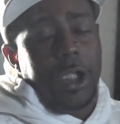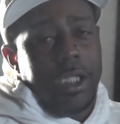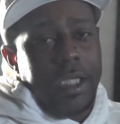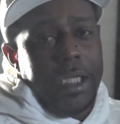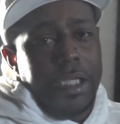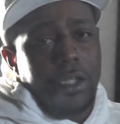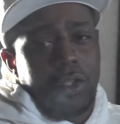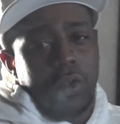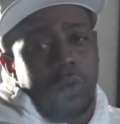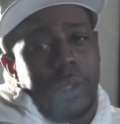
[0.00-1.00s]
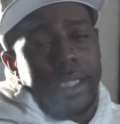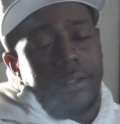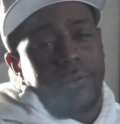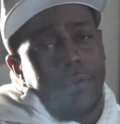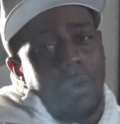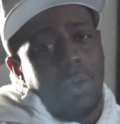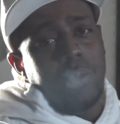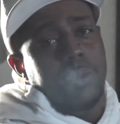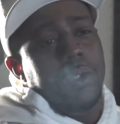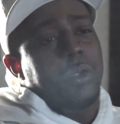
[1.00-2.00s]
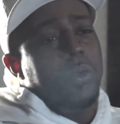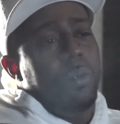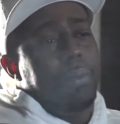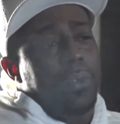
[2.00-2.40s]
You need 2-inch foam to